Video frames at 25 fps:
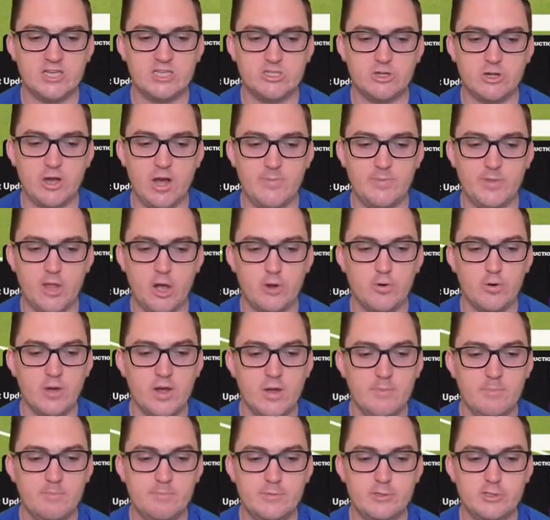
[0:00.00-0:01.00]
This time,
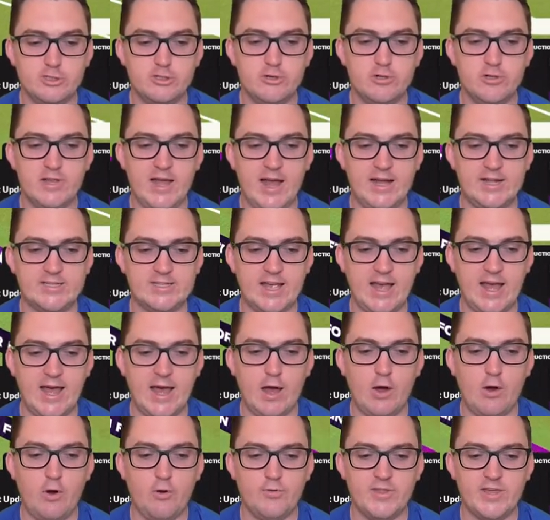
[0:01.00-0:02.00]
though, Midtjylland
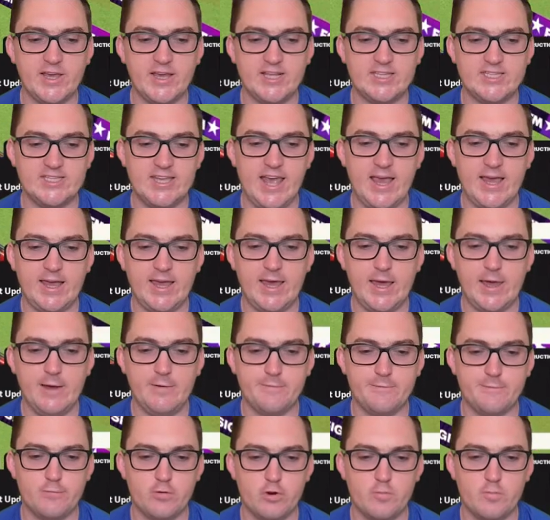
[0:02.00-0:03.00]
are on the attack
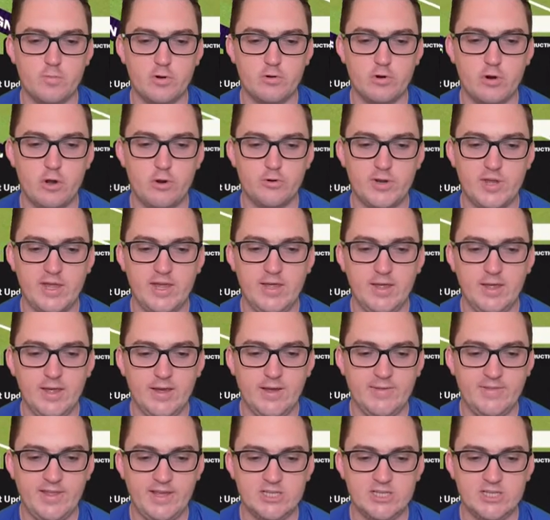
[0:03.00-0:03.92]
here through Moroni,